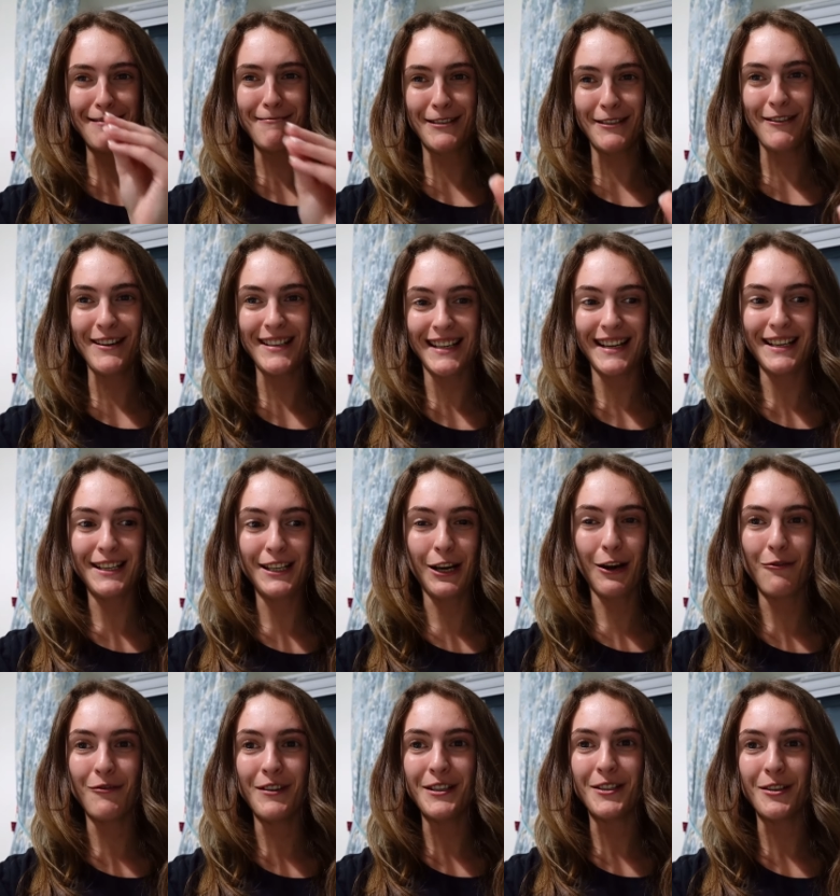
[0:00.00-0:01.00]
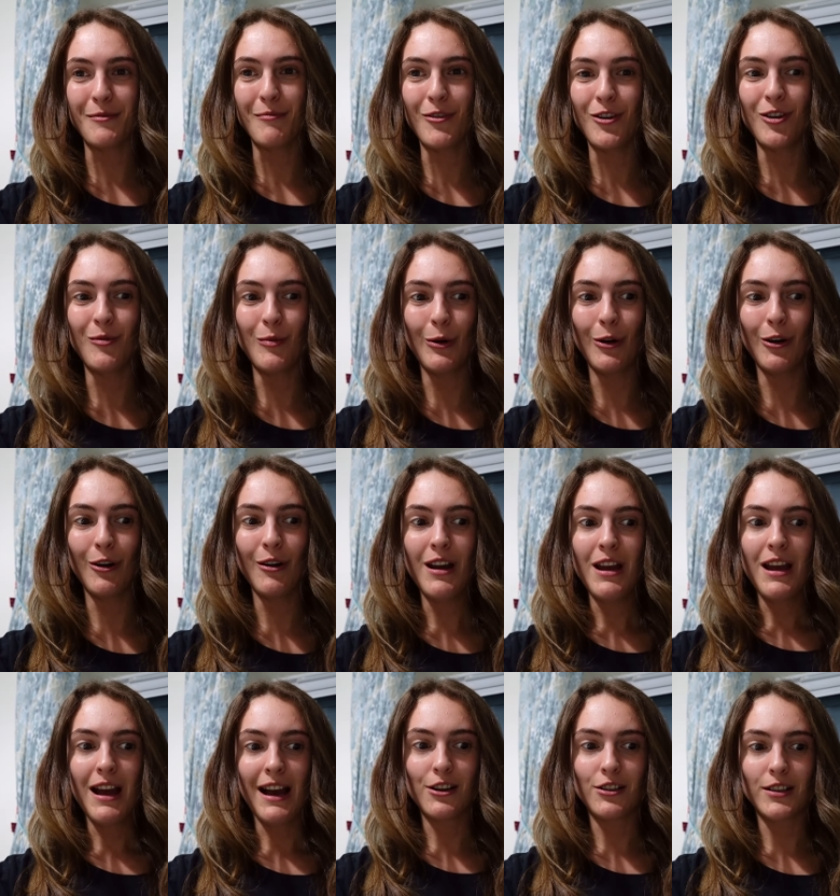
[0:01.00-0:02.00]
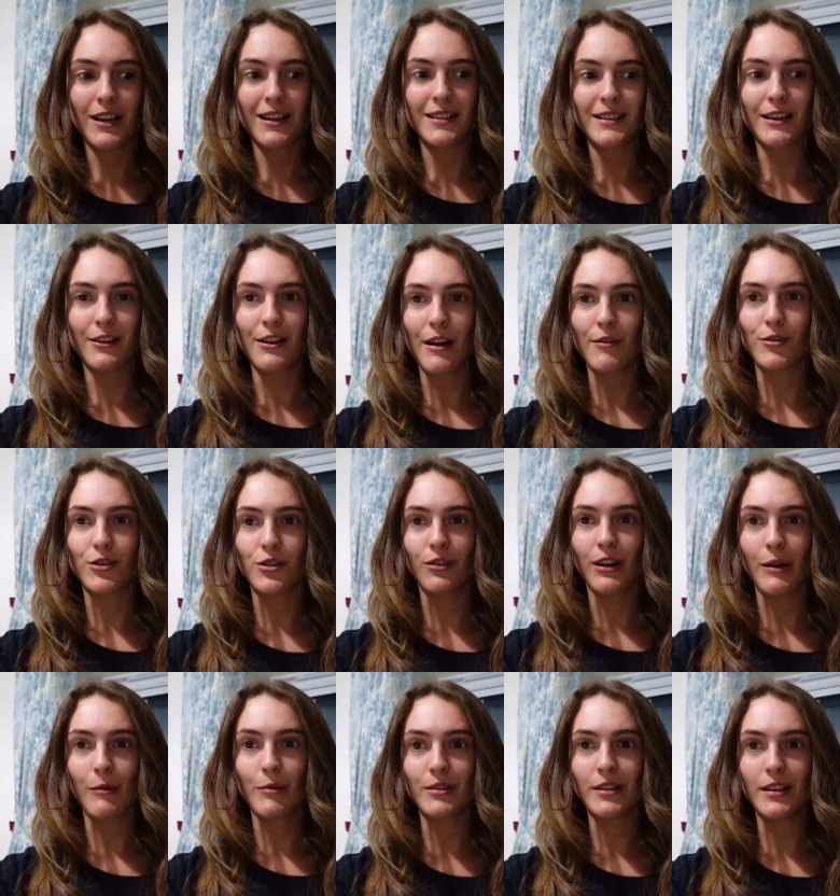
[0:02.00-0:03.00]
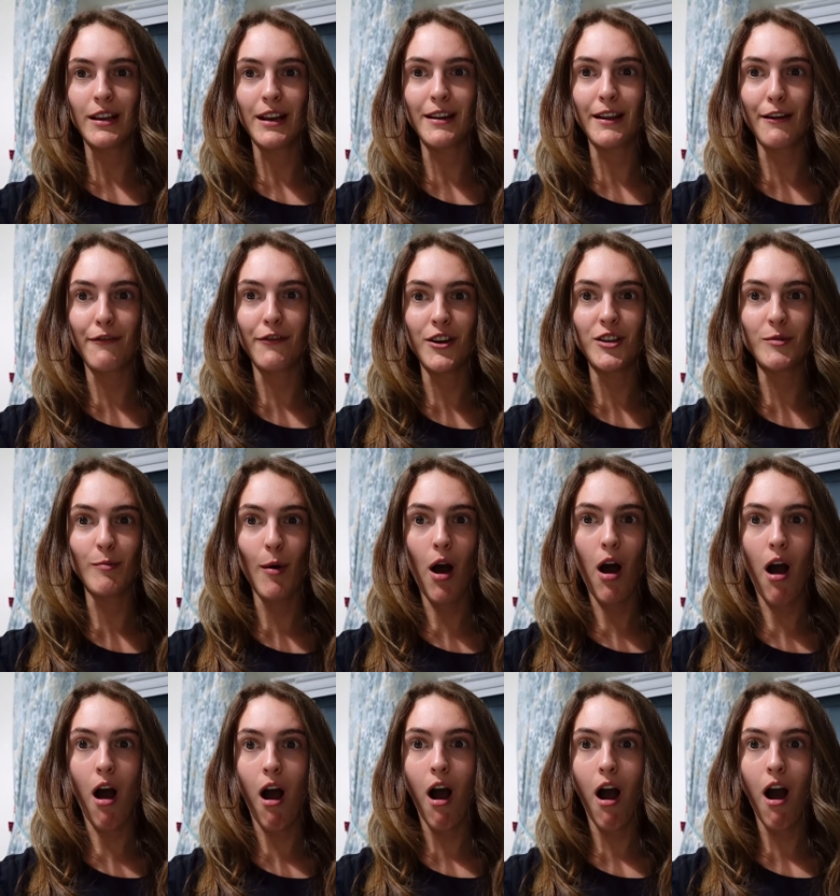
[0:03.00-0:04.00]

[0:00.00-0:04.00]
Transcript: I'm so excited to go and read some more, but I just had to tell you how shook I was at the end of that first part.